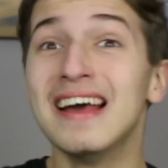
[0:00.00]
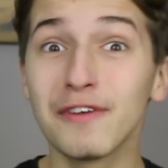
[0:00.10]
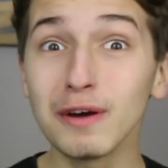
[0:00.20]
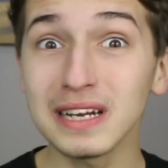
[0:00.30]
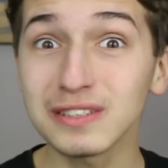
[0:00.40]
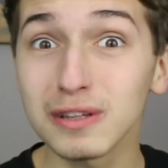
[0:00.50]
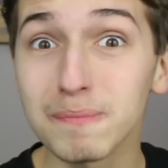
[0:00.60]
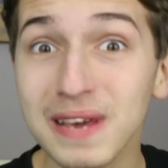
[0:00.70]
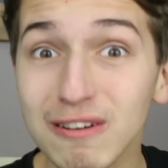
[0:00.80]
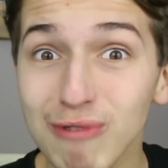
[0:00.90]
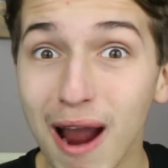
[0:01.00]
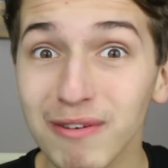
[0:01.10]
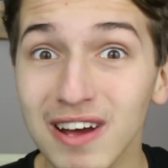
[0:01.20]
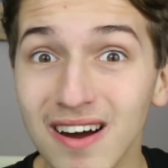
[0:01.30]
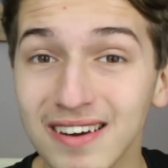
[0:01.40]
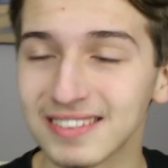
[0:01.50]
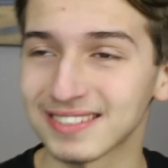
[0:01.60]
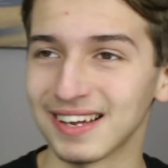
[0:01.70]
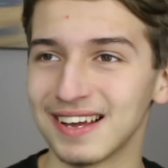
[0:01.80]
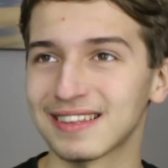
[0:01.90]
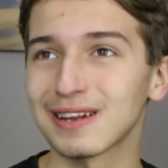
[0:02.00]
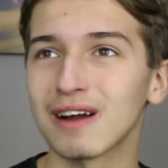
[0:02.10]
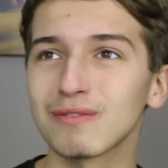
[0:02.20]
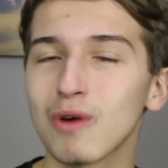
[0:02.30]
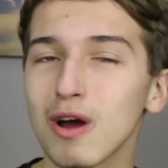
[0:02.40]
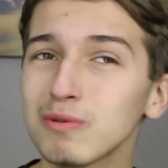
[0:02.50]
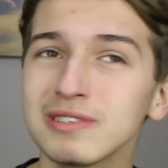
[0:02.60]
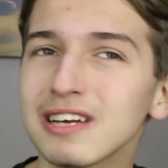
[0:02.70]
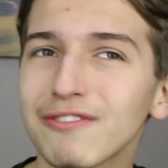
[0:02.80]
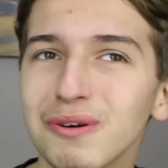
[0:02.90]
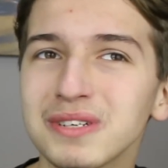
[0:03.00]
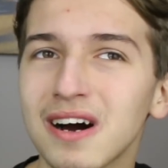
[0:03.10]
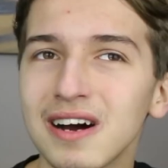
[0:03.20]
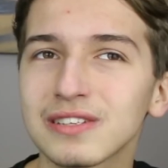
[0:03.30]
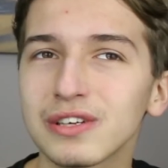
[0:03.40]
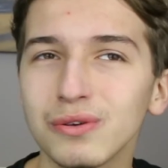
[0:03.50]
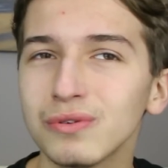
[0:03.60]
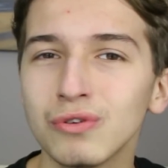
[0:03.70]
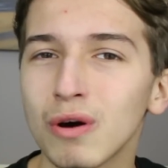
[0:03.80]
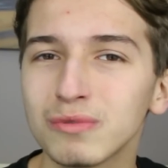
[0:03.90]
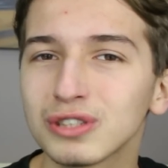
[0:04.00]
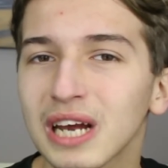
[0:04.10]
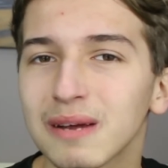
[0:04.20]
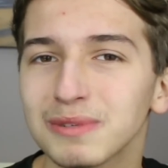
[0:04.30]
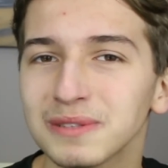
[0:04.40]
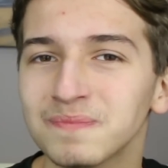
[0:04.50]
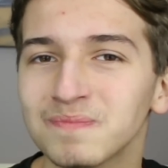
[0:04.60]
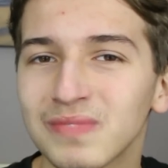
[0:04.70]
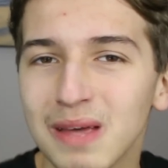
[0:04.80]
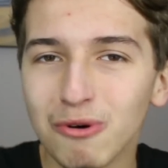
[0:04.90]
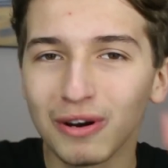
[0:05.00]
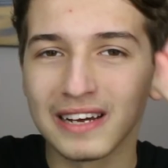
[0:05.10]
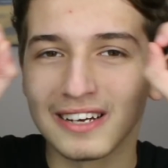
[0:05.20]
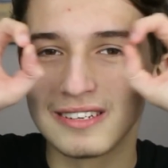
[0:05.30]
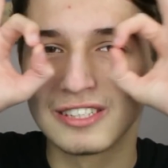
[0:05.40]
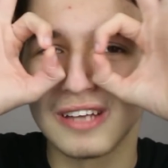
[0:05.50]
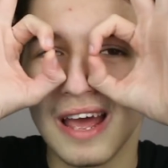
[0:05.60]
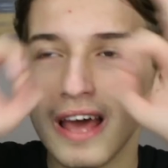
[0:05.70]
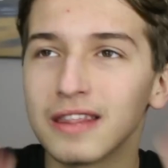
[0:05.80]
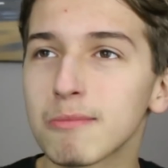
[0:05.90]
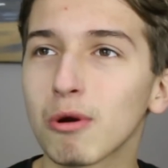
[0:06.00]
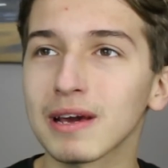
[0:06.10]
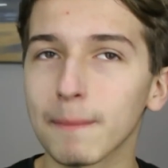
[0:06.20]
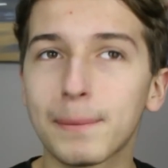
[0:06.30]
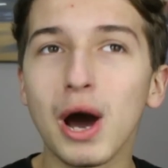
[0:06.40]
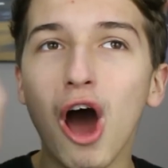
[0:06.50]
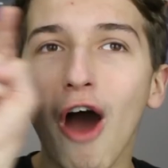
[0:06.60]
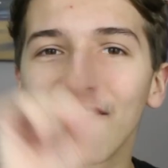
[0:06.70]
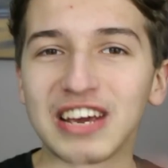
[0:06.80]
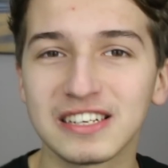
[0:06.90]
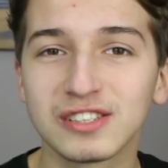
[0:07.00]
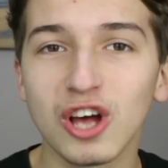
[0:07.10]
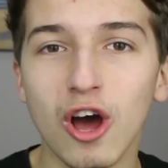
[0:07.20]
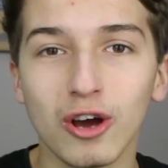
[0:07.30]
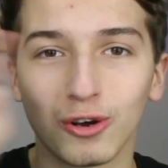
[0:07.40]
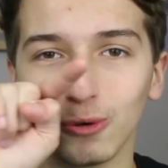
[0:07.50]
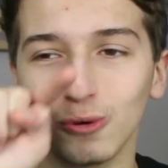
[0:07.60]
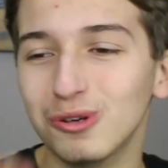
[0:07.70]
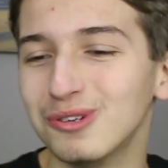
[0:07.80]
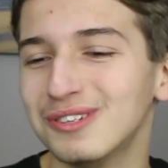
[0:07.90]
Phil has got the big round eyes. Then I, I wouldn't say Phil's eyes are normal shaped. They're more like they're more like perfect circles